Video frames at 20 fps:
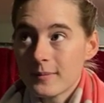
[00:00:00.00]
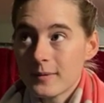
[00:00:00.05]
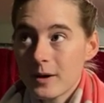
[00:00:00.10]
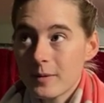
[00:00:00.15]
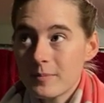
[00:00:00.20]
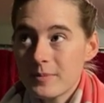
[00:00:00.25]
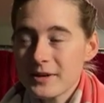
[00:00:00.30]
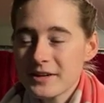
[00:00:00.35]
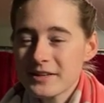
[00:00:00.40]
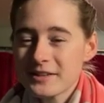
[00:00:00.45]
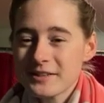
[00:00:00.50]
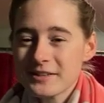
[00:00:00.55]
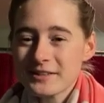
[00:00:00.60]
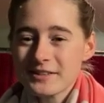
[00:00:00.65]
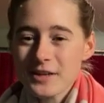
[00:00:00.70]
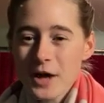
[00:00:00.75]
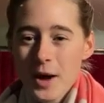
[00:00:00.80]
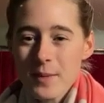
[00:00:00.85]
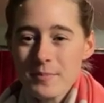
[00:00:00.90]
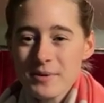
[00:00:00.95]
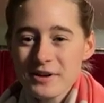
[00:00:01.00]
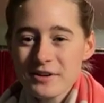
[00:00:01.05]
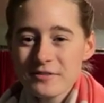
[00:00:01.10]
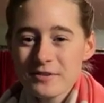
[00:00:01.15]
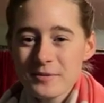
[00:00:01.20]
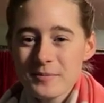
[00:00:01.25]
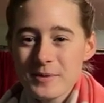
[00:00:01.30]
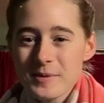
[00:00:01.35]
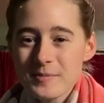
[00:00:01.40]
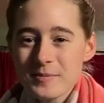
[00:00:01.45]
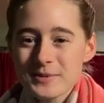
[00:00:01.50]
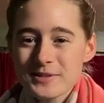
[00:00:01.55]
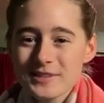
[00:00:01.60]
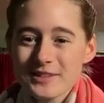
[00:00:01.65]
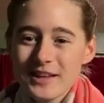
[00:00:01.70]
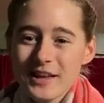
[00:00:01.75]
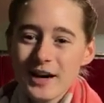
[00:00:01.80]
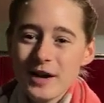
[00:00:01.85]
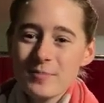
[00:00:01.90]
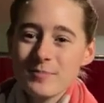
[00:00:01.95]
big topic for people to
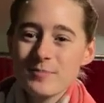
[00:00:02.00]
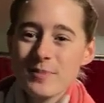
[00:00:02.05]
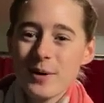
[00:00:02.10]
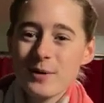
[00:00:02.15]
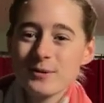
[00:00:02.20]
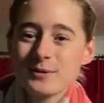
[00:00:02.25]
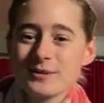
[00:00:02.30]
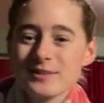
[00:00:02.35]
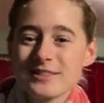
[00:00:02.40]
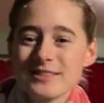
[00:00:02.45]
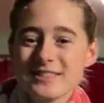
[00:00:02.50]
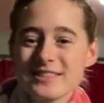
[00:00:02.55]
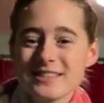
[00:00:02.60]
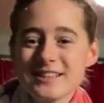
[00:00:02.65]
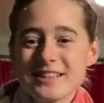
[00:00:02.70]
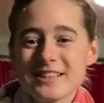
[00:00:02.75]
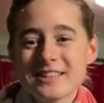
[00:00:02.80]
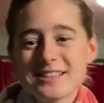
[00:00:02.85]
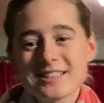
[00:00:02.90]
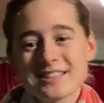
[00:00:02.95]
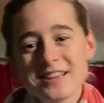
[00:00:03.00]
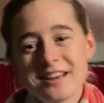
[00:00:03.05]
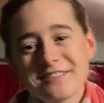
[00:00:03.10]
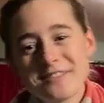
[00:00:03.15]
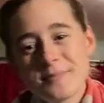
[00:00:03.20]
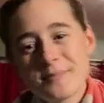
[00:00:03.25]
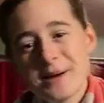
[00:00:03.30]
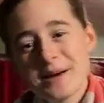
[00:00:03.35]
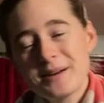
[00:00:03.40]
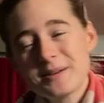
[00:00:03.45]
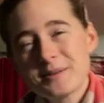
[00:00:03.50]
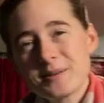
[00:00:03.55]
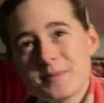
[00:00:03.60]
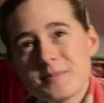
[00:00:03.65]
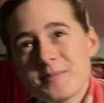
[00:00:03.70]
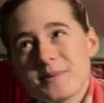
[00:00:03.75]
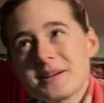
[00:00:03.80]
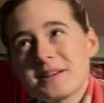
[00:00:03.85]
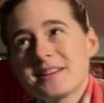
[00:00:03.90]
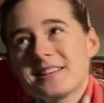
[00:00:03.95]
like post stuff
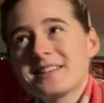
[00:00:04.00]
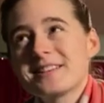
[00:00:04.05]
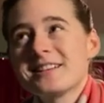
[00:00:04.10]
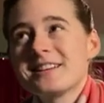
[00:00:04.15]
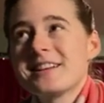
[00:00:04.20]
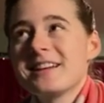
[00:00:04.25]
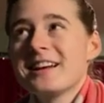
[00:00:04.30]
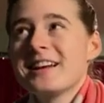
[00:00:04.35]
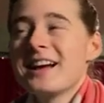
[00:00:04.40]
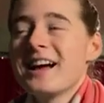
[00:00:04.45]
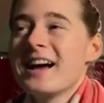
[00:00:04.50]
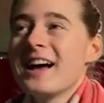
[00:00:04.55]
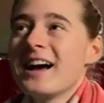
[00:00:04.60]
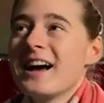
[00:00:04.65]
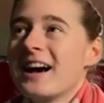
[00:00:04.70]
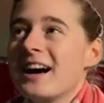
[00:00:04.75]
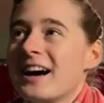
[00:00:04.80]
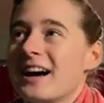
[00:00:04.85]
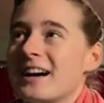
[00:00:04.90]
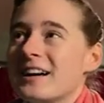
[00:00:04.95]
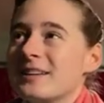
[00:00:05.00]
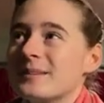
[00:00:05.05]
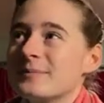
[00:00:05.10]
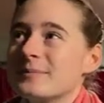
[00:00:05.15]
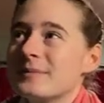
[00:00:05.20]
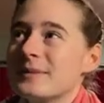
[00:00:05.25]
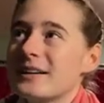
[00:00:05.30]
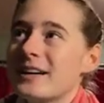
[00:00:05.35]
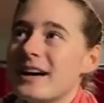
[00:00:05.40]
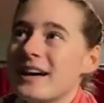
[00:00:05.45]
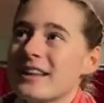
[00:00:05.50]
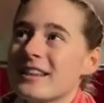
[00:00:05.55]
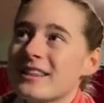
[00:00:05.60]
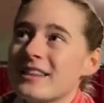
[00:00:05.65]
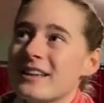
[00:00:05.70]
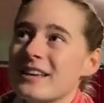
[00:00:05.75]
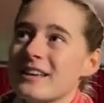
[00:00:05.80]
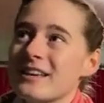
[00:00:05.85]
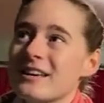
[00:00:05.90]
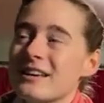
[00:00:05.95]
about, but I
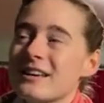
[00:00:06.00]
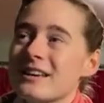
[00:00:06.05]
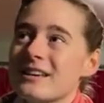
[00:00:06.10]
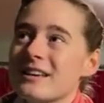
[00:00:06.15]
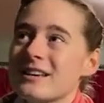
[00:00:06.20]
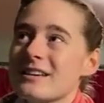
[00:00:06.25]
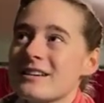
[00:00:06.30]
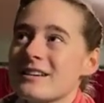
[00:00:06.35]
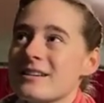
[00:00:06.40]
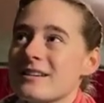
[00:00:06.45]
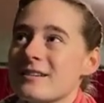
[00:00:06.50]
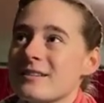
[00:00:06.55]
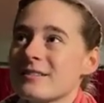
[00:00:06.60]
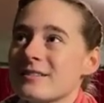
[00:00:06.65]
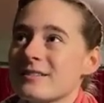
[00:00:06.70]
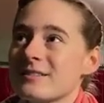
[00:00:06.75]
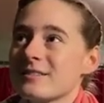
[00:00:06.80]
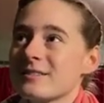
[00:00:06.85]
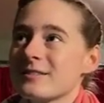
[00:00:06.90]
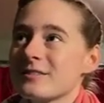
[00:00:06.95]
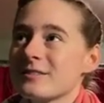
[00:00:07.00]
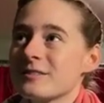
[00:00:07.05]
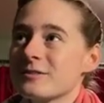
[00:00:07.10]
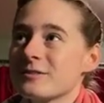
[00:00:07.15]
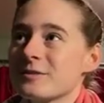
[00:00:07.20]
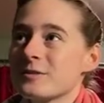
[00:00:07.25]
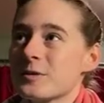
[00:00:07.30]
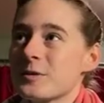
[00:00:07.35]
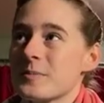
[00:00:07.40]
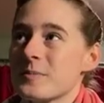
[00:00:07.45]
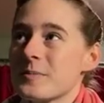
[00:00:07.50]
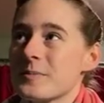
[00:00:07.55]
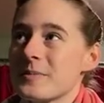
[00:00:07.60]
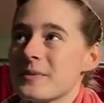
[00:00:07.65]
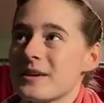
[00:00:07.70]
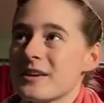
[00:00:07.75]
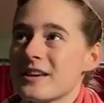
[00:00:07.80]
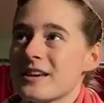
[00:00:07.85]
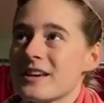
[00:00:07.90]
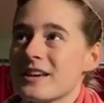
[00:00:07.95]
think for
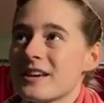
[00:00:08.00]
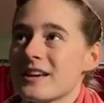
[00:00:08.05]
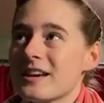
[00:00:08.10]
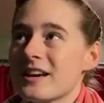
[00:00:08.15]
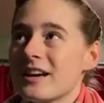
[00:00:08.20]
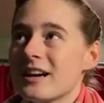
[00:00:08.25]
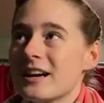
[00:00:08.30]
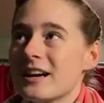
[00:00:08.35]
me,